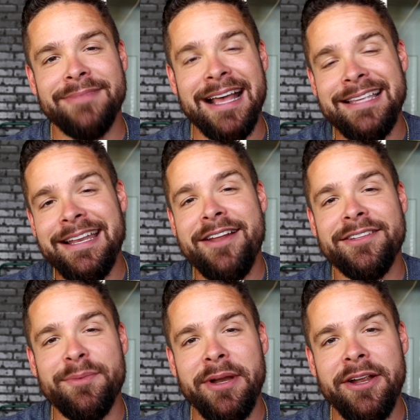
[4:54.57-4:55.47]
I sat down at
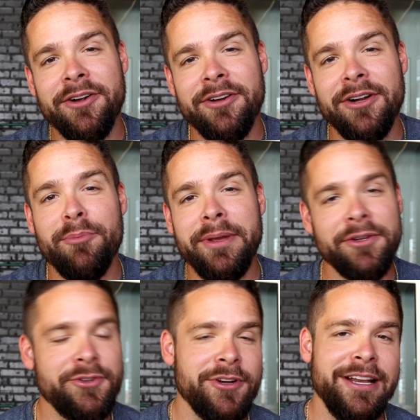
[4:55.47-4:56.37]
Superior Grill on
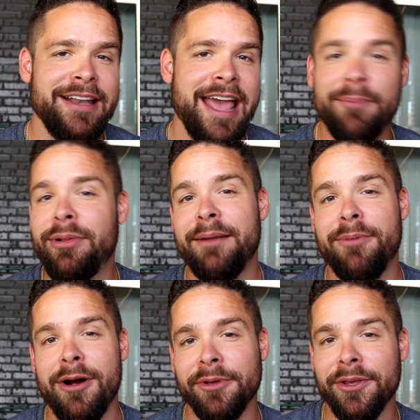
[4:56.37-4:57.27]
Beale Street and had a plate of
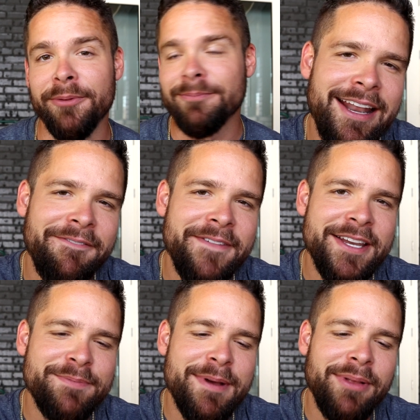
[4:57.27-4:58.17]
barbecue. And I
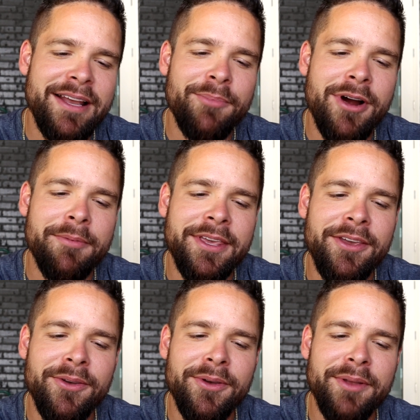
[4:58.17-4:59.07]
finished my plate of
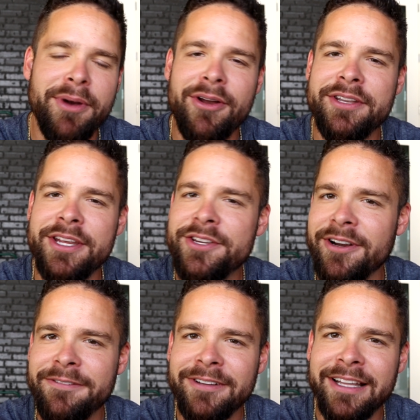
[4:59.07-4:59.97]
barbecue and bought a
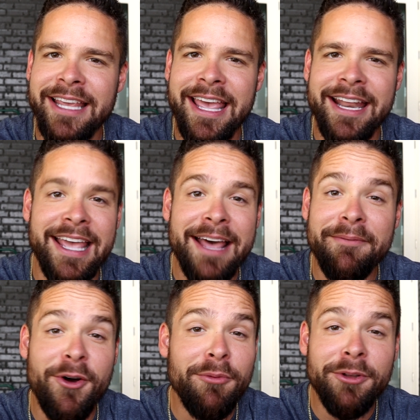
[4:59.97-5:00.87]
t-shirt for Leanne and got
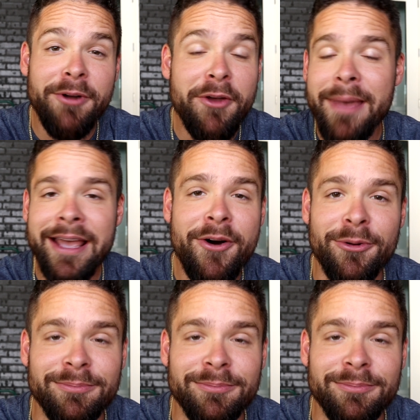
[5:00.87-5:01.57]
on the road back home.